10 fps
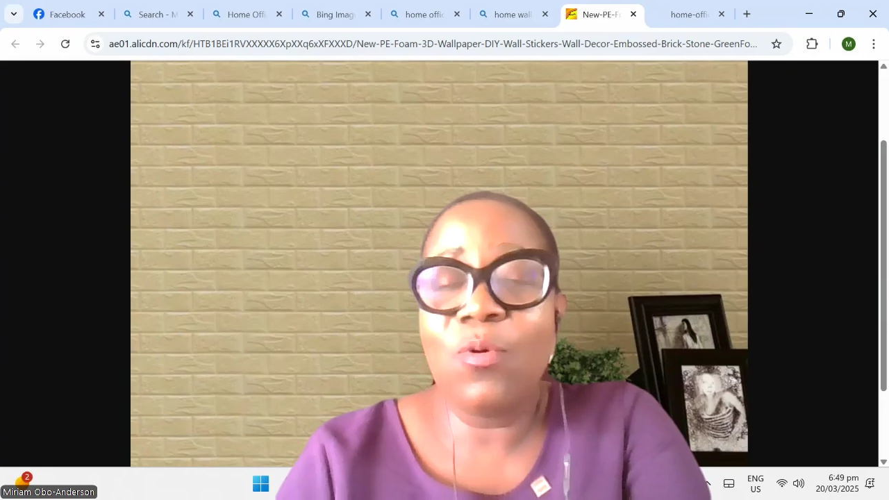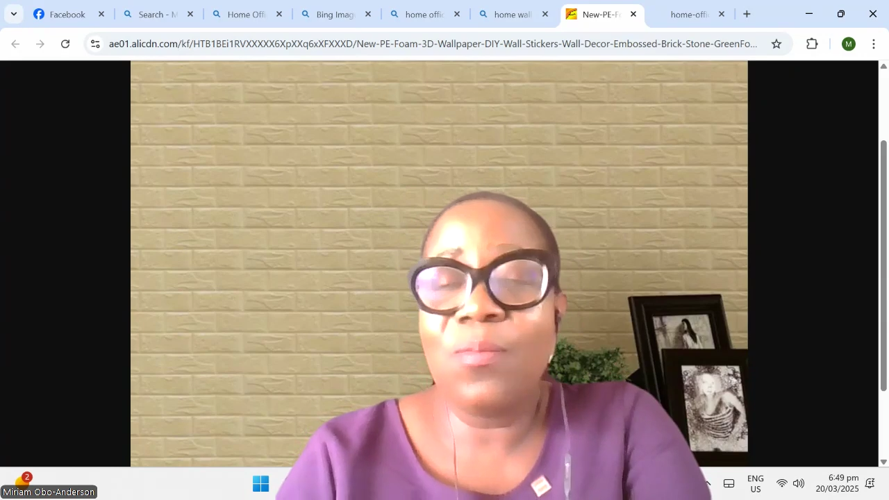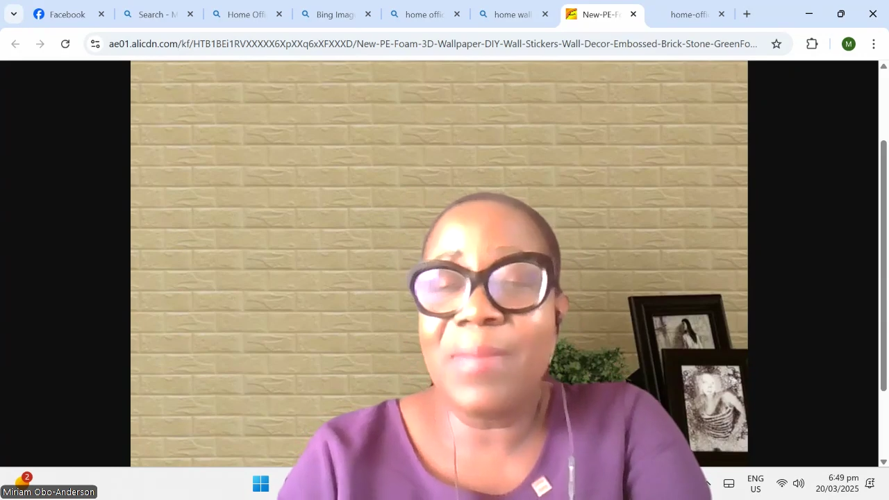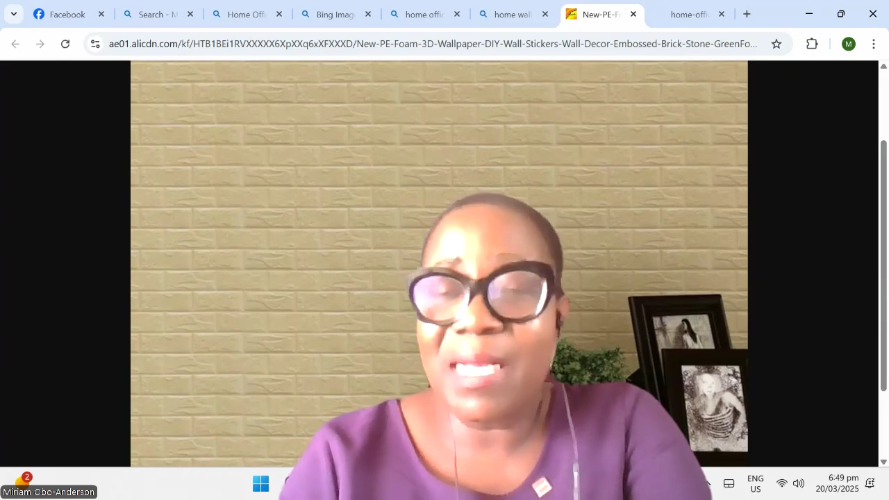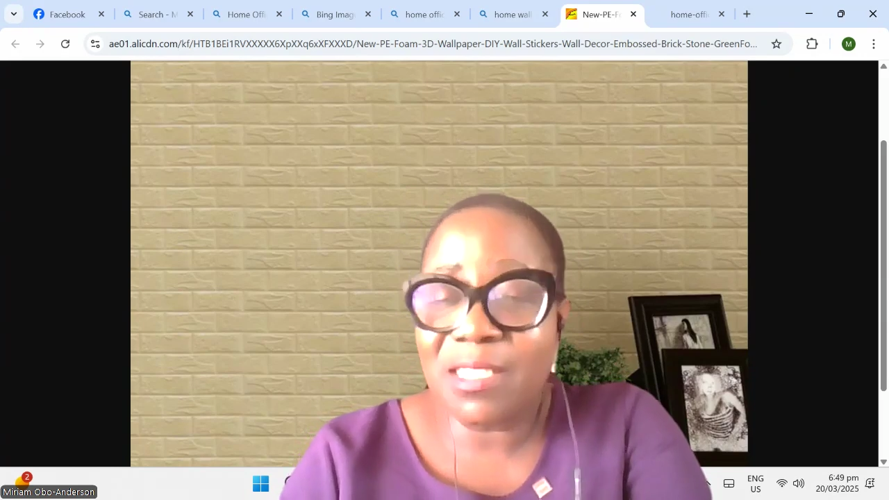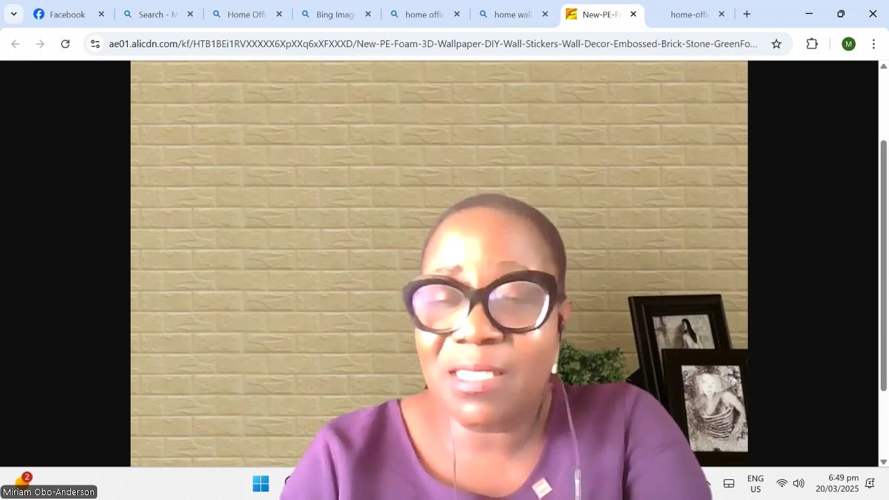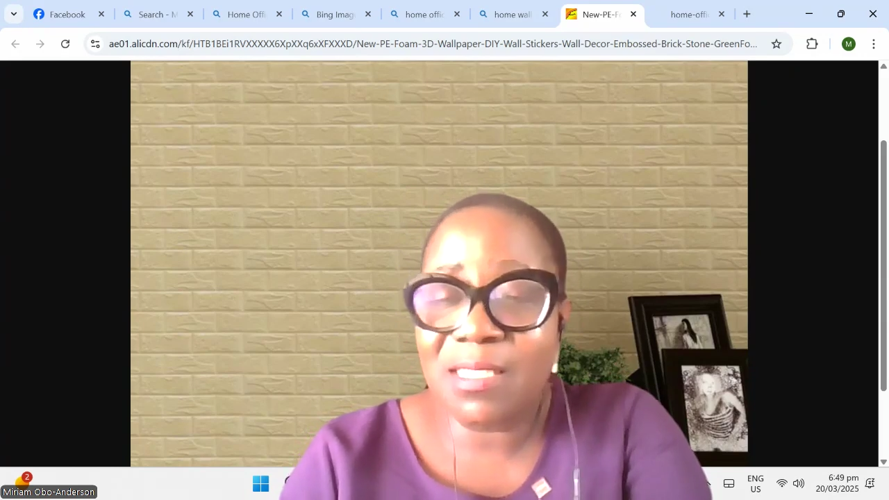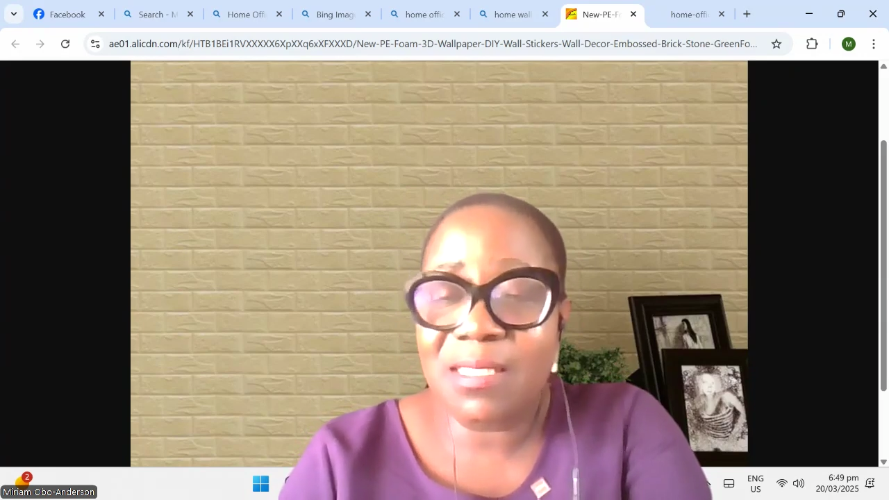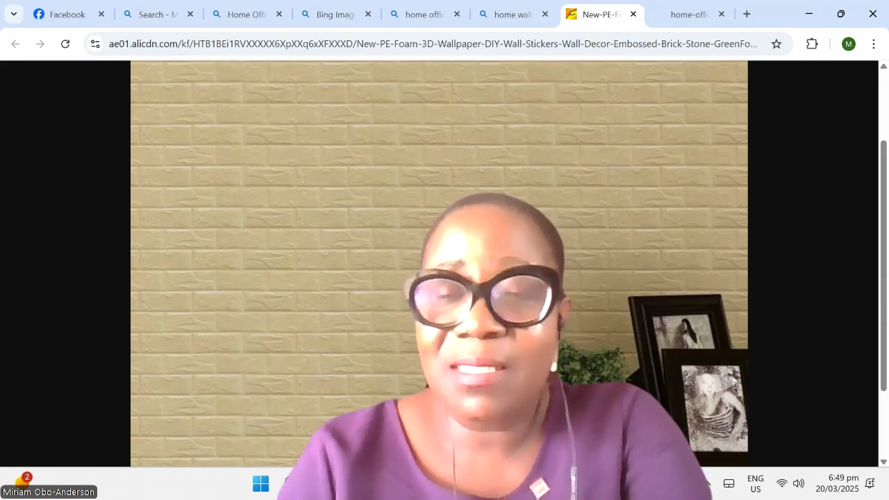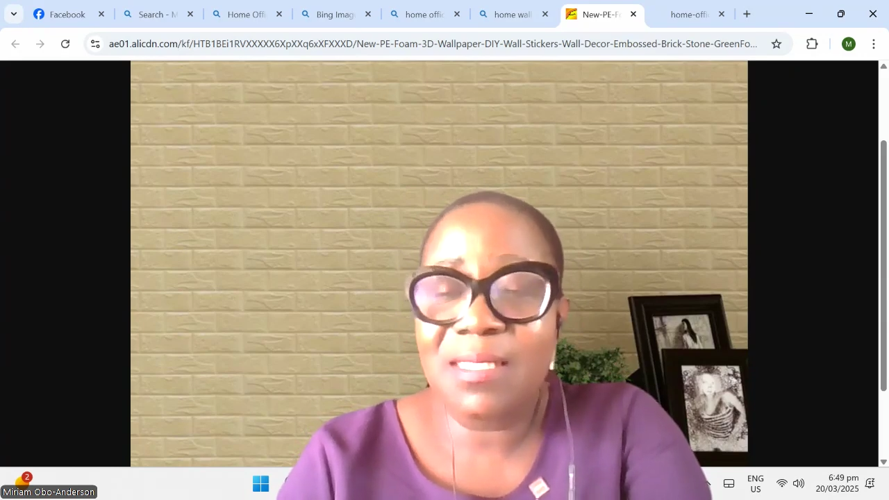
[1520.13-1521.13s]
will
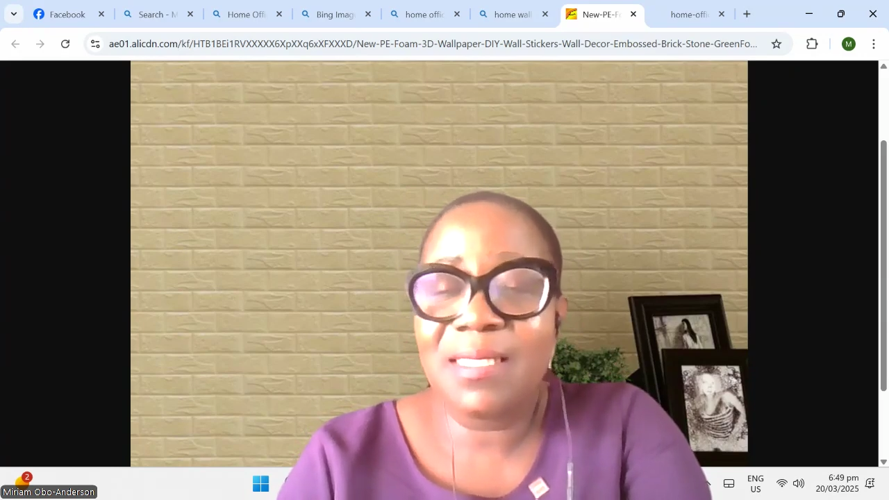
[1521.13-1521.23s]
match